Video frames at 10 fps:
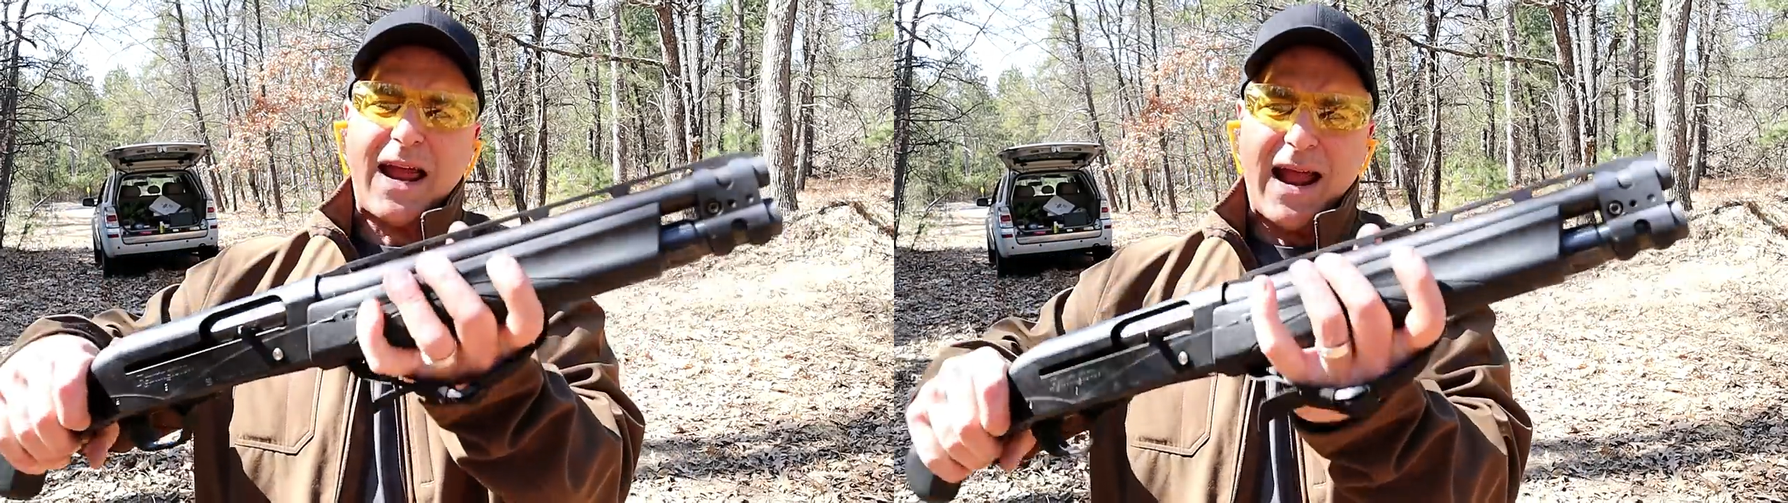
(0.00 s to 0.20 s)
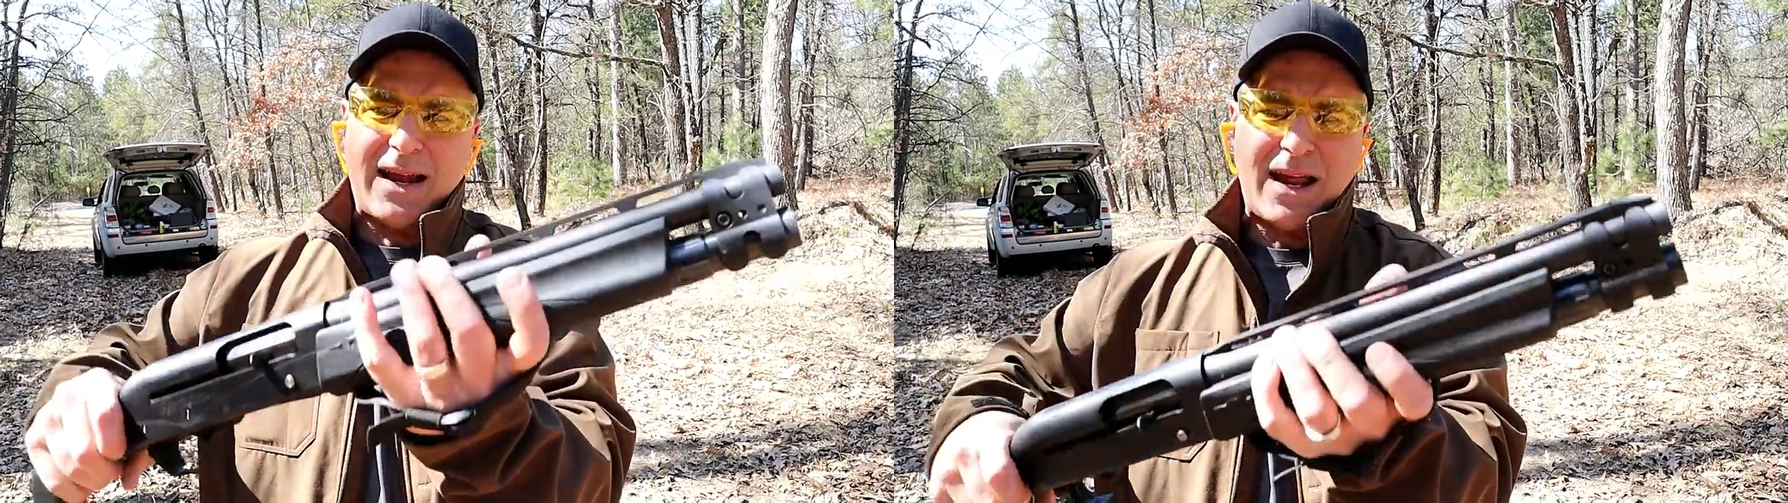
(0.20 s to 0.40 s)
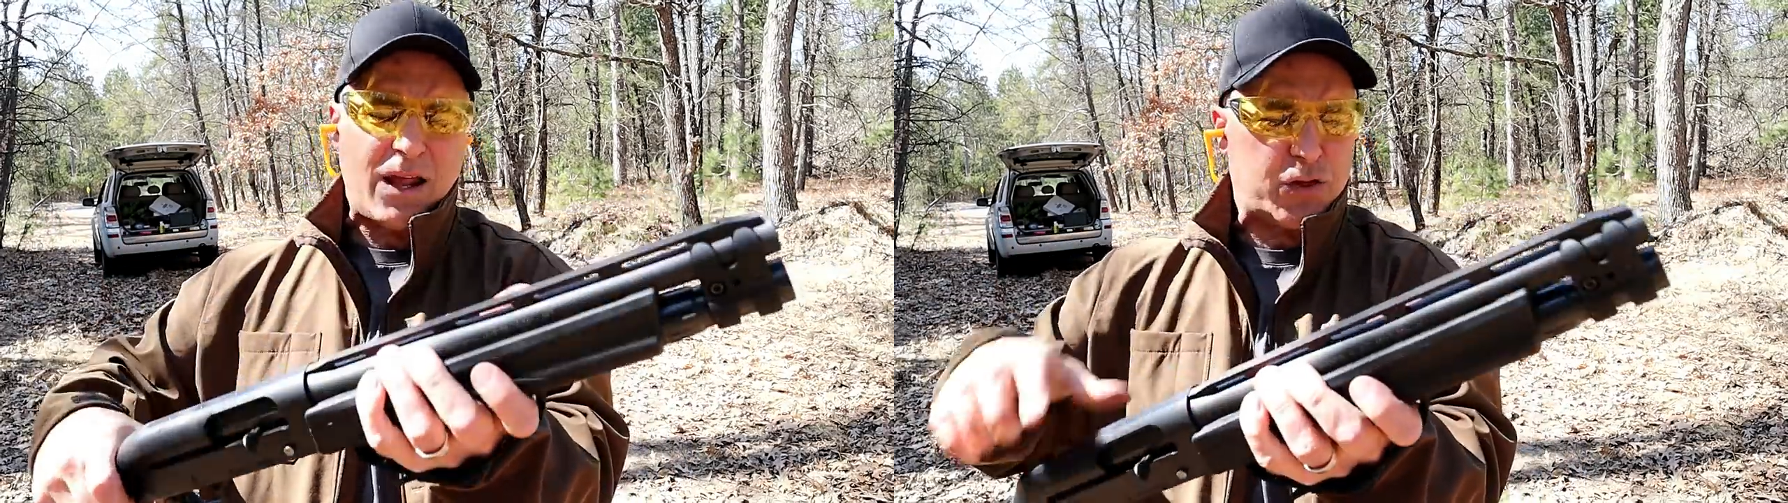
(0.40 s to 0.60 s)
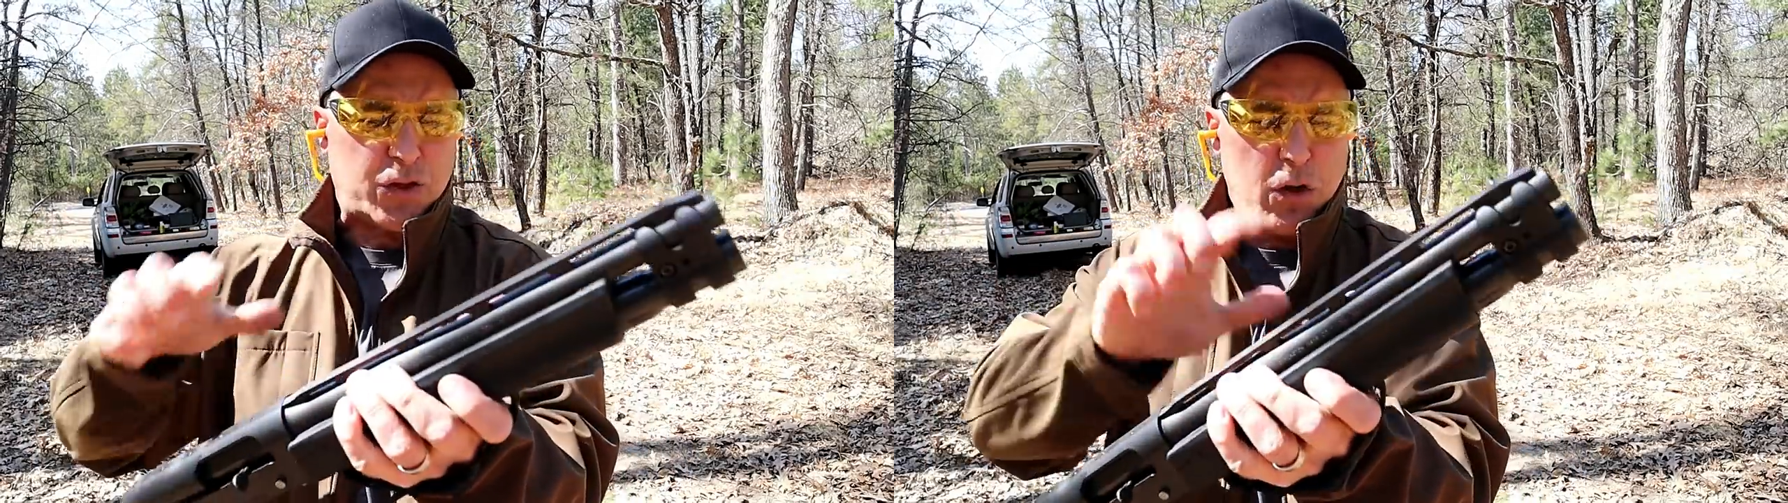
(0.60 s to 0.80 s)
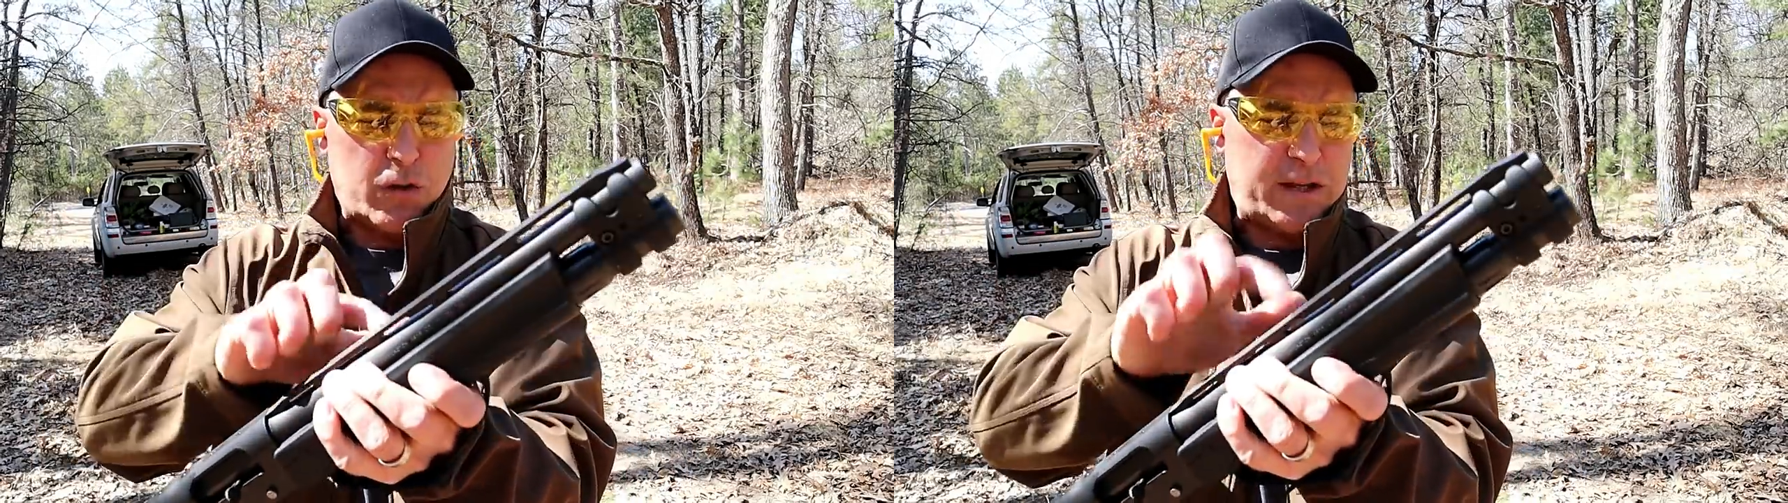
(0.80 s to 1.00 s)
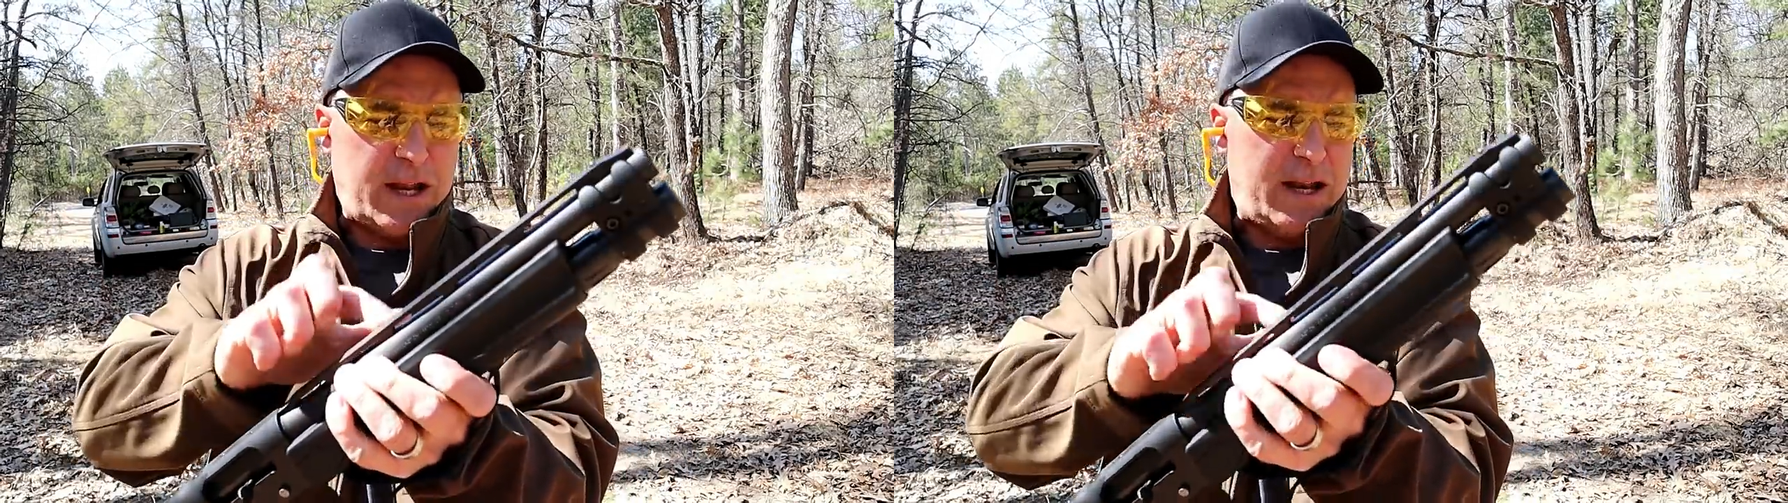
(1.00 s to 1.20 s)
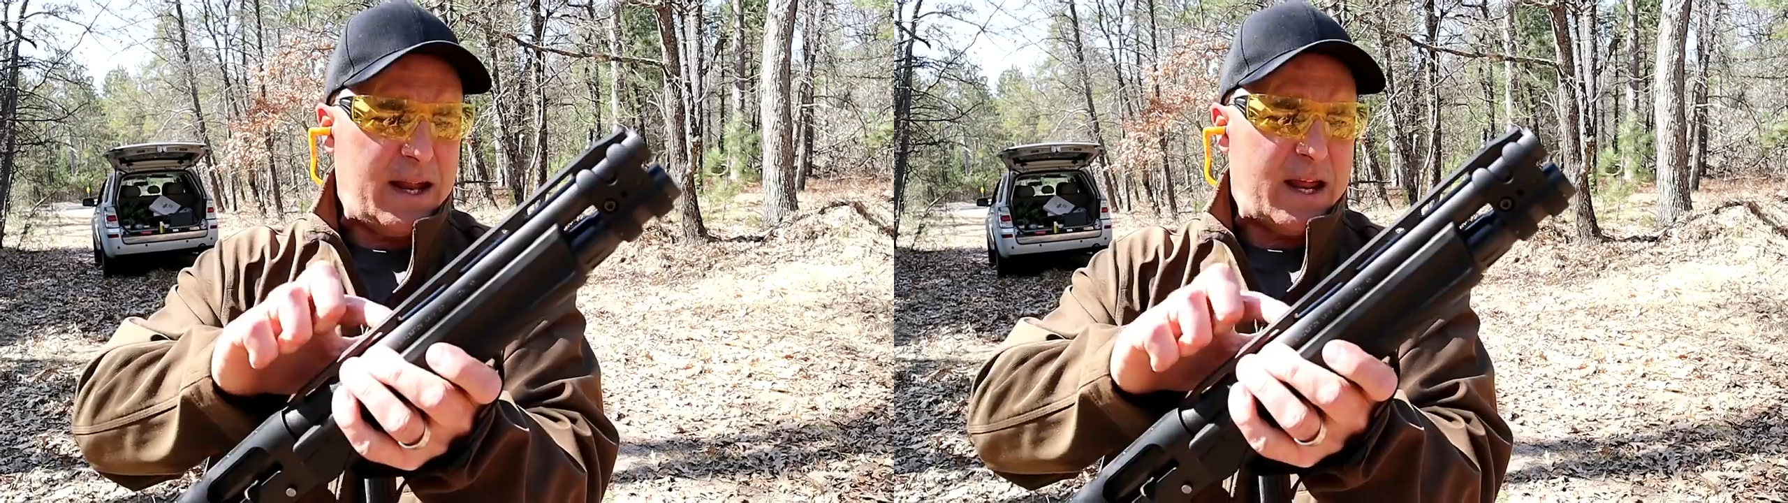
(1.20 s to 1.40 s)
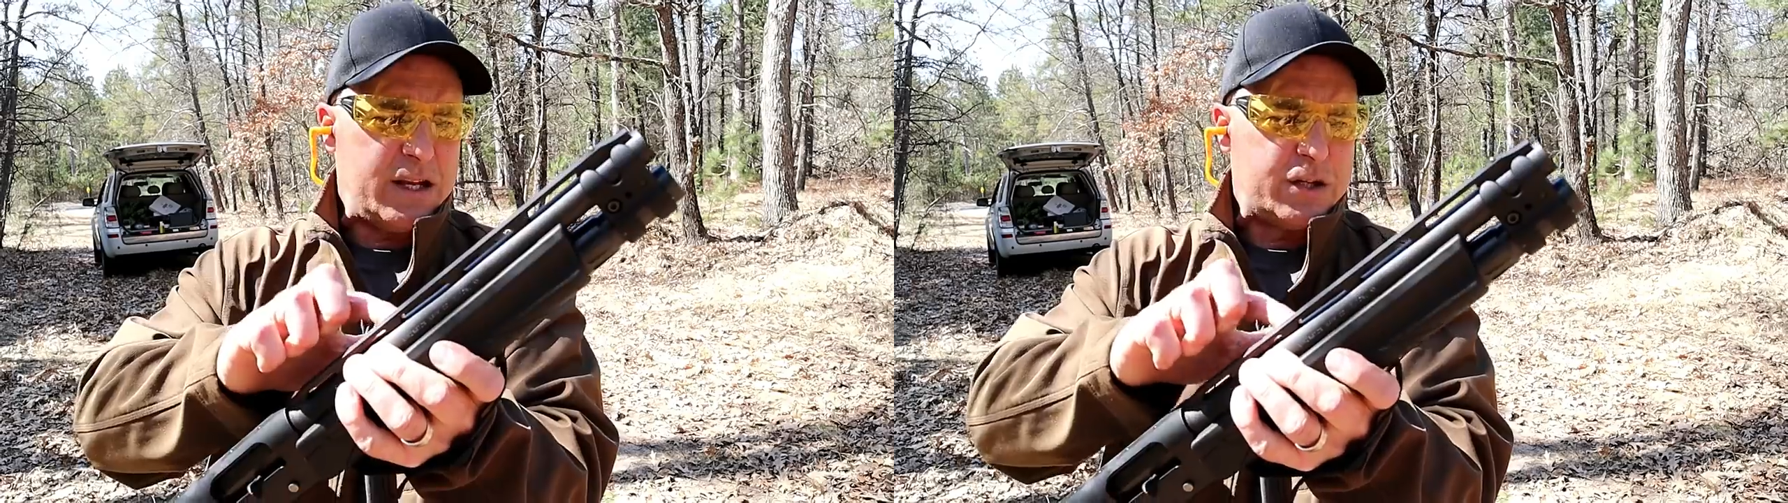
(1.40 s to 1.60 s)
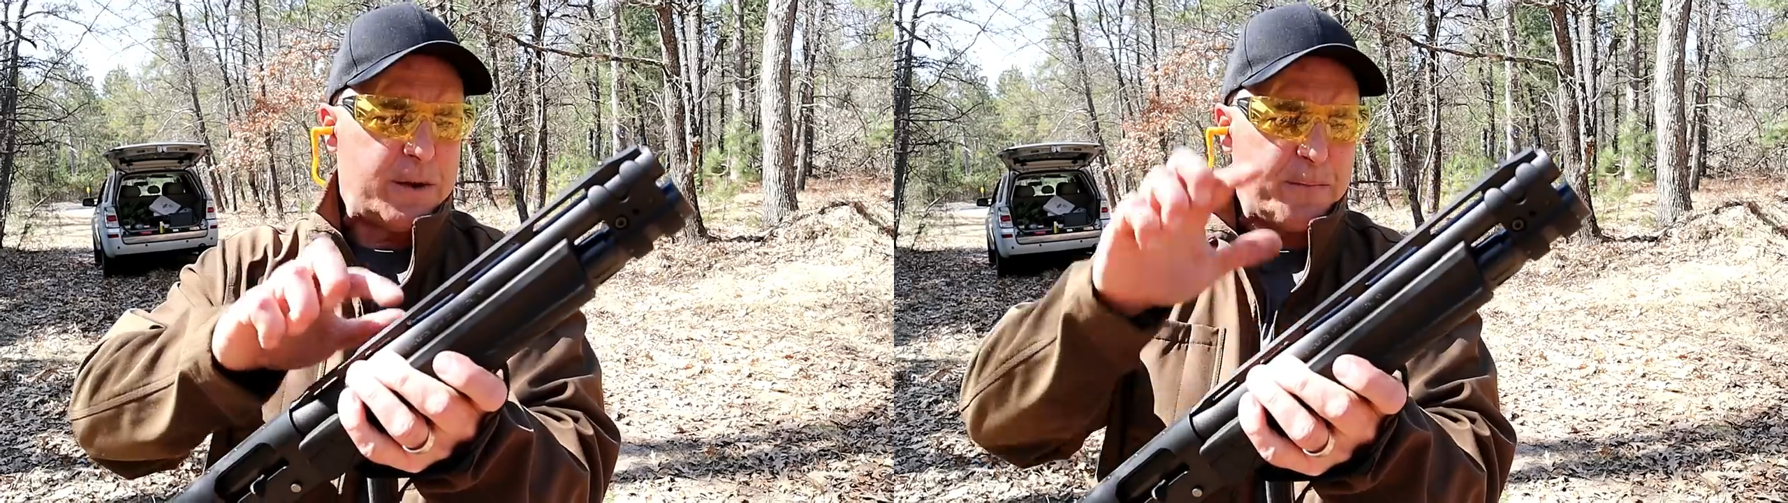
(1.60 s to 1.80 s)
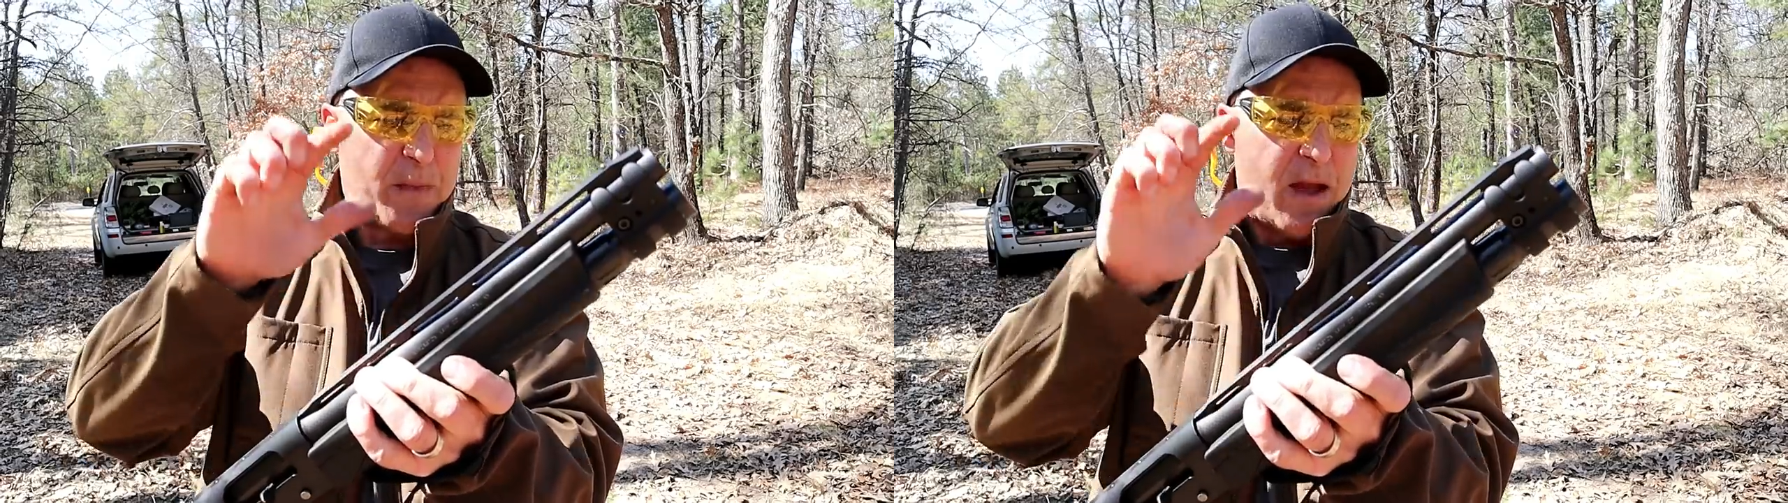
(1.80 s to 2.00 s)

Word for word: and a 13 inch